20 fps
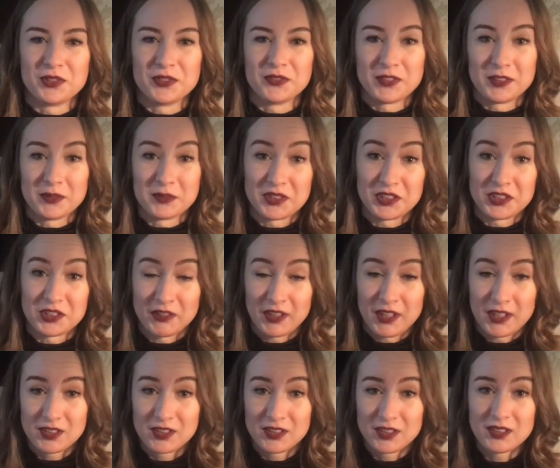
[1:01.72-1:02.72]
the film's
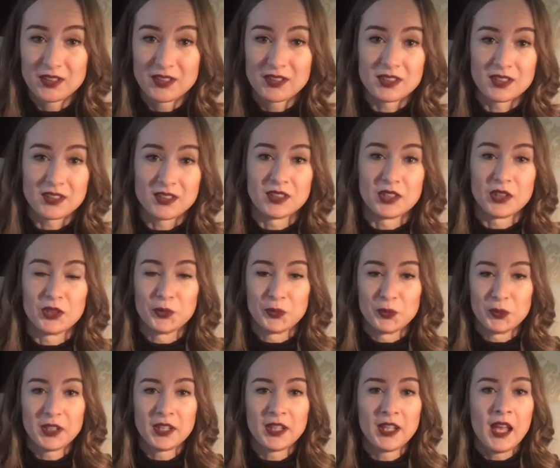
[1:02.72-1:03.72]
director, Tina
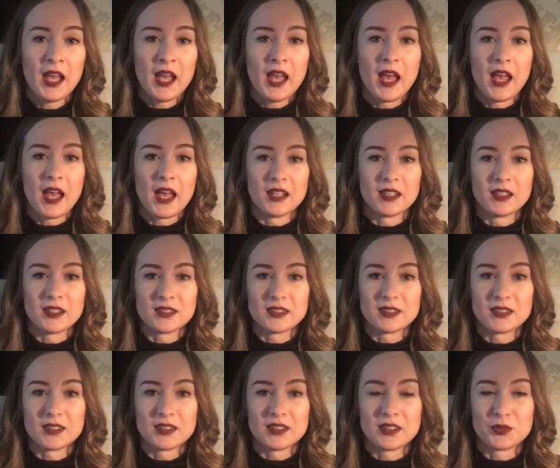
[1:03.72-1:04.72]
Lumi, and
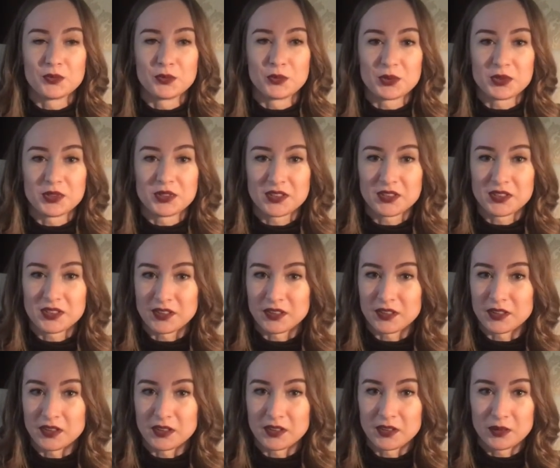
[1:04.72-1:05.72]
it was
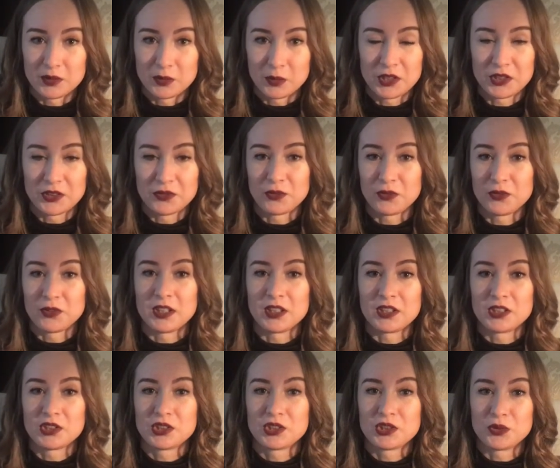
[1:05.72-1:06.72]
uh, wonderful
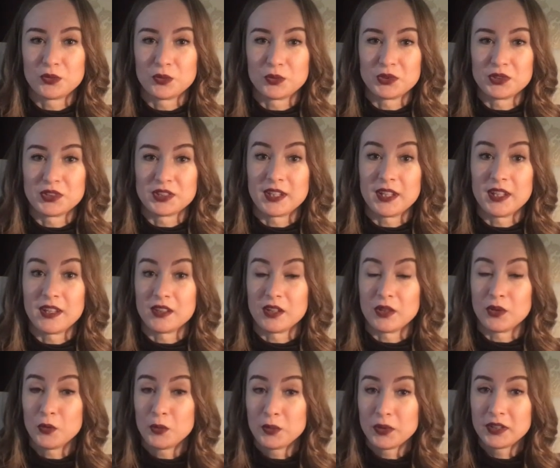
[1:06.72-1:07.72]
that she was at
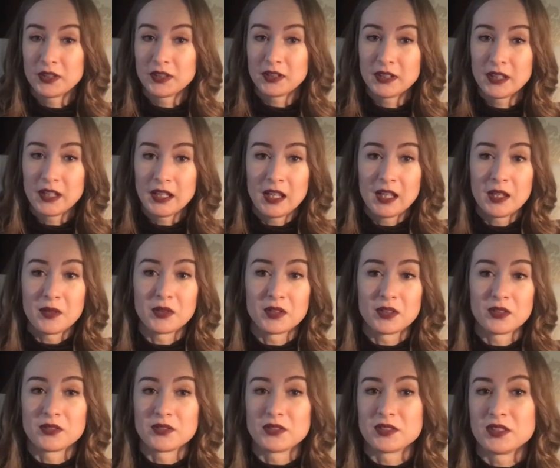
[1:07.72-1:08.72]
the opening
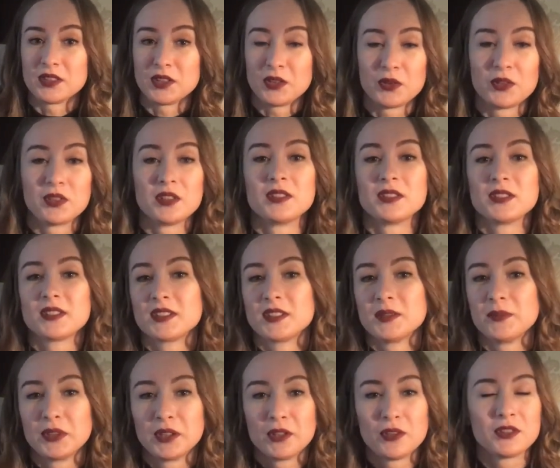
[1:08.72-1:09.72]
because the audience
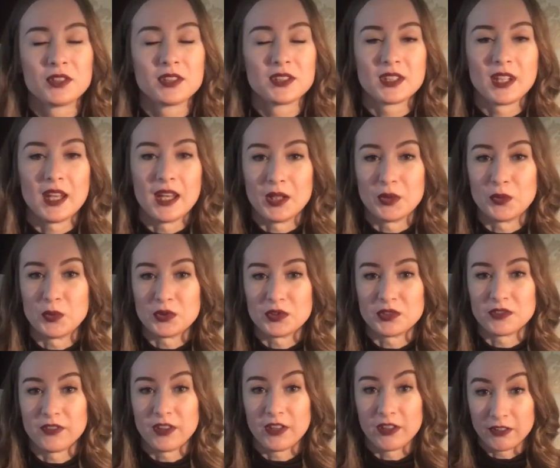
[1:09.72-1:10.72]
applauded and
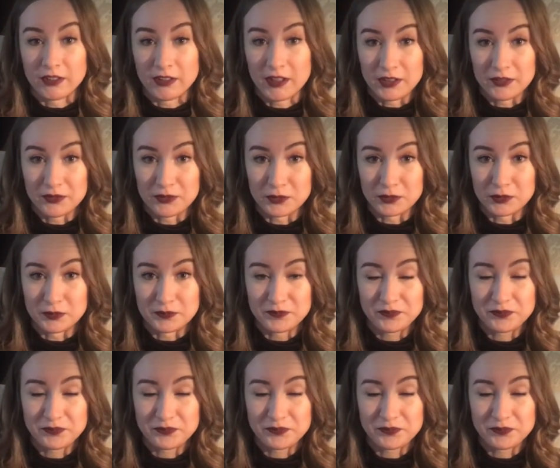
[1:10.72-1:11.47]
was very grateful.